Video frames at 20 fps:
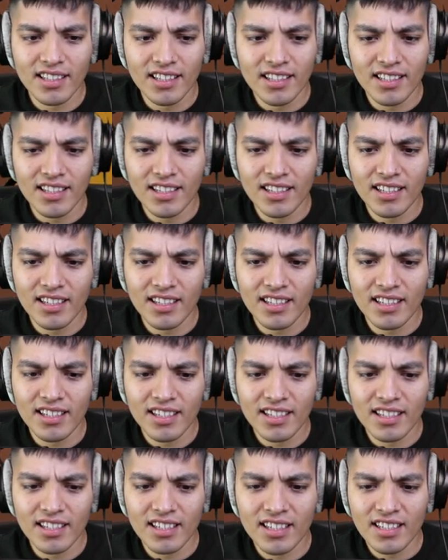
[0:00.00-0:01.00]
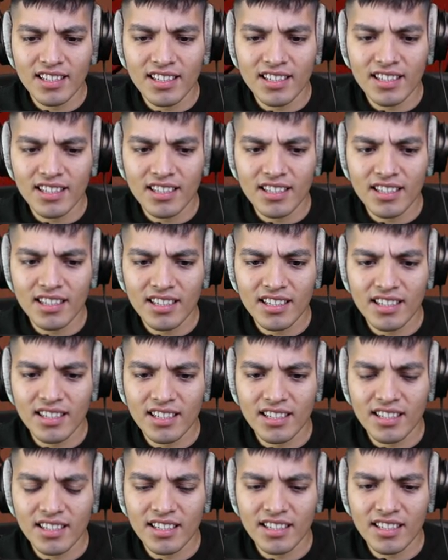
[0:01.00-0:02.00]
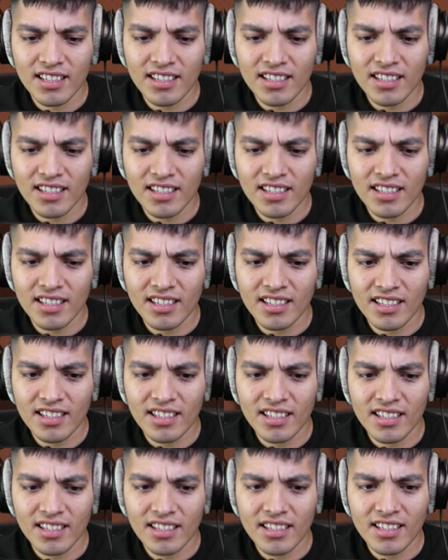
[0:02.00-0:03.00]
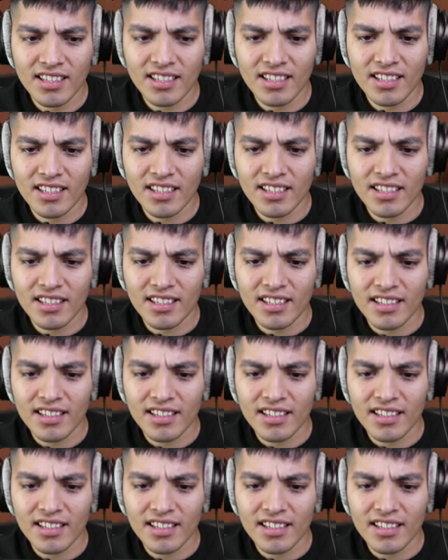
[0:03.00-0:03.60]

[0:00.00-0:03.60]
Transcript: No one is speaking in this clip.